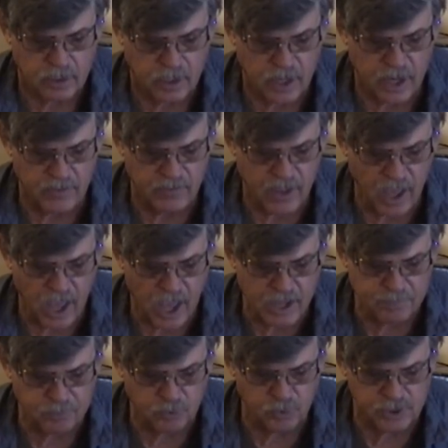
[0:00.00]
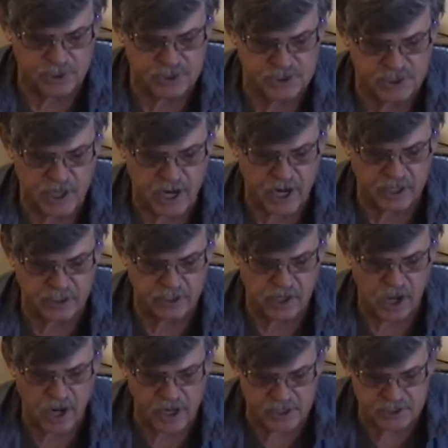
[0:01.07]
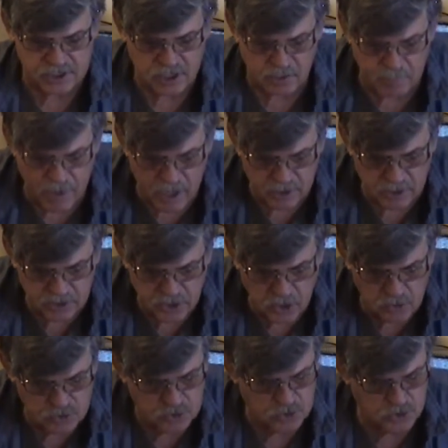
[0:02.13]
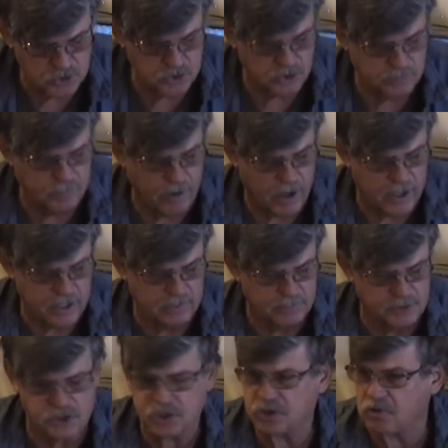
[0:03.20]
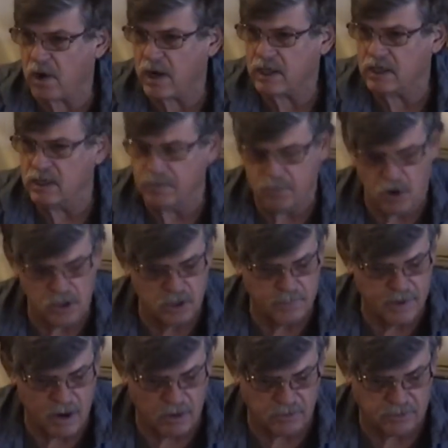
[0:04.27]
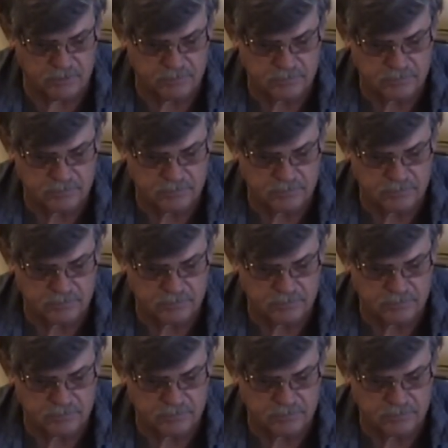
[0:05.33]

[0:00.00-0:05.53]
And the high priest Ananias commanded those who stood by him to strike him on the mouth.